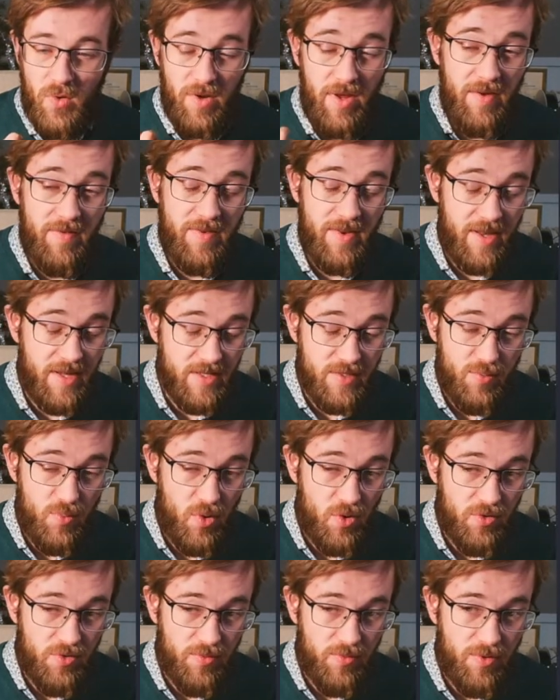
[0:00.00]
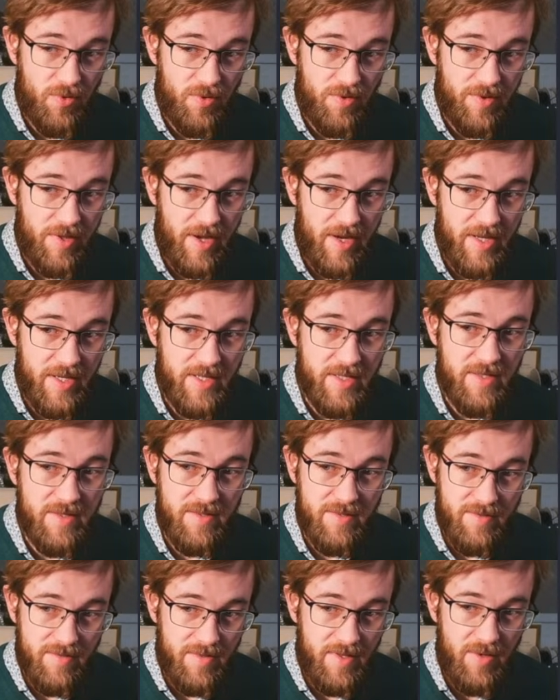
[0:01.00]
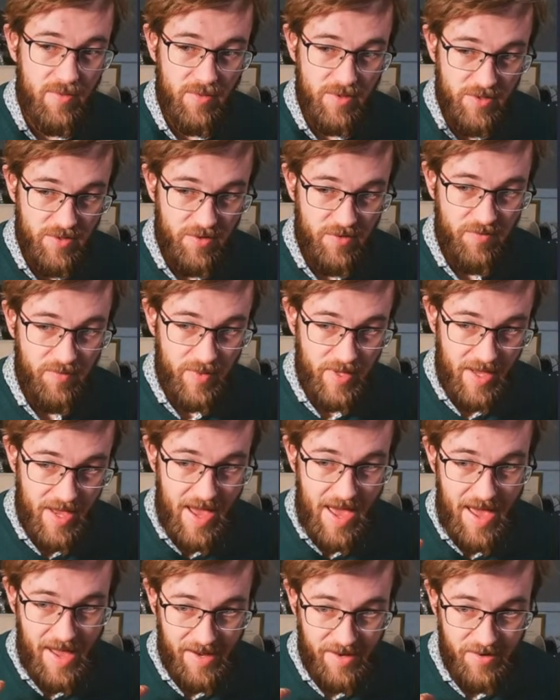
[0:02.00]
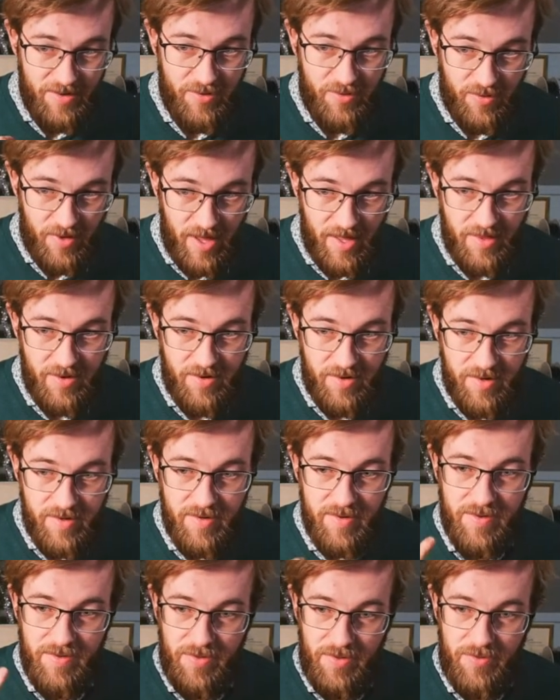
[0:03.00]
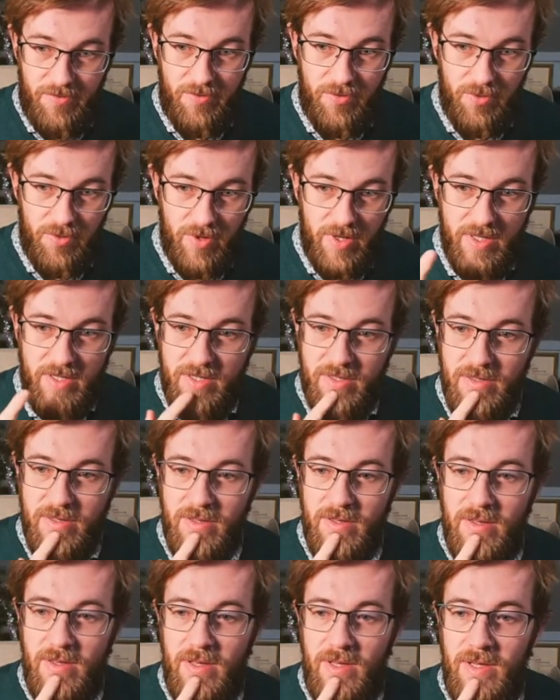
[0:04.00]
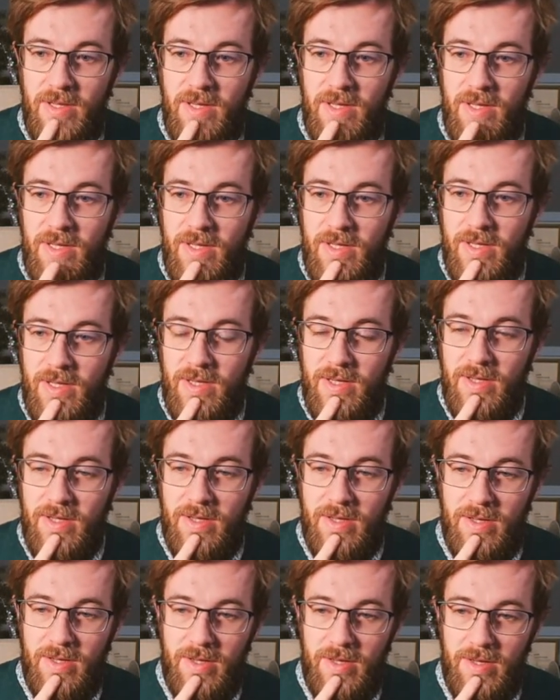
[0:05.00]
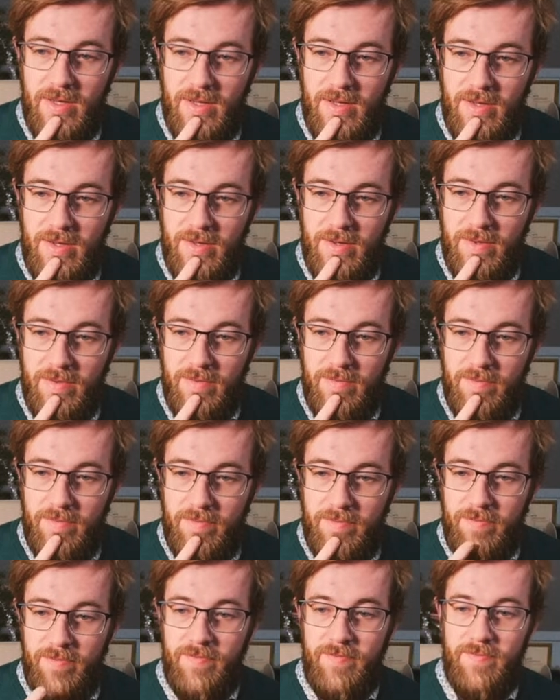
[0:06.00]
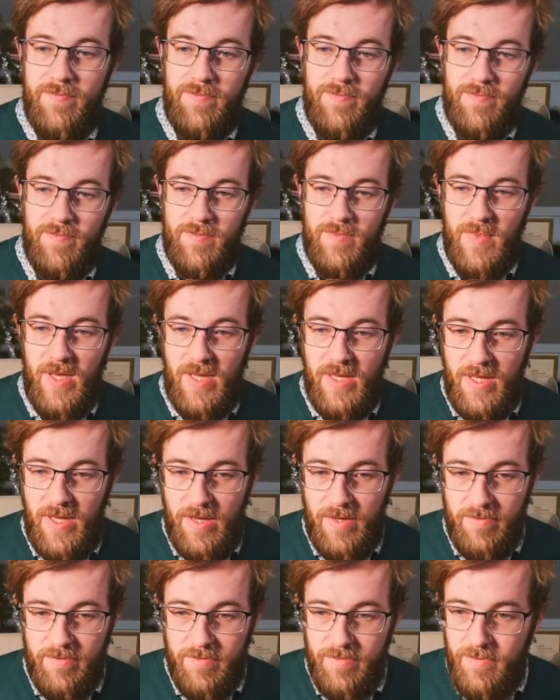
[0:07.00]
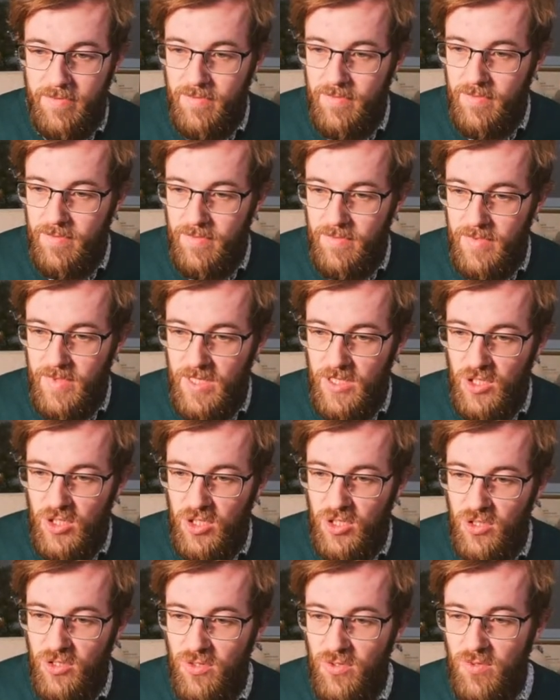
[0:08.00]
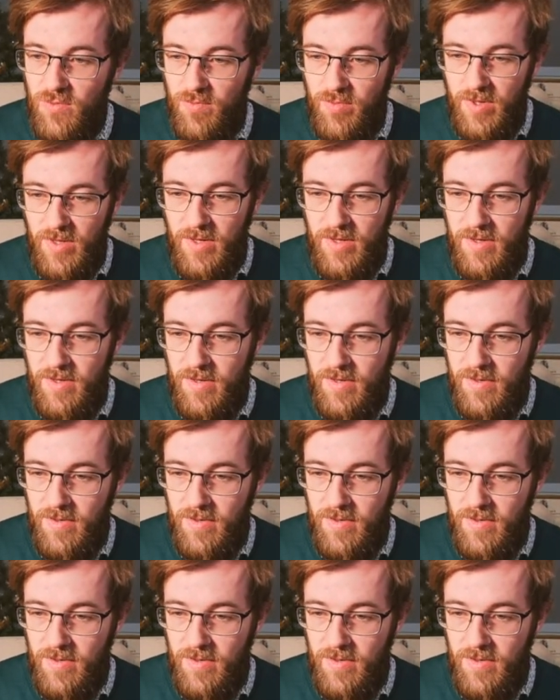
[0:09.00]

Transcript: If it hits multiple 9s, they will sort of be added together through this. And yeah, that should be.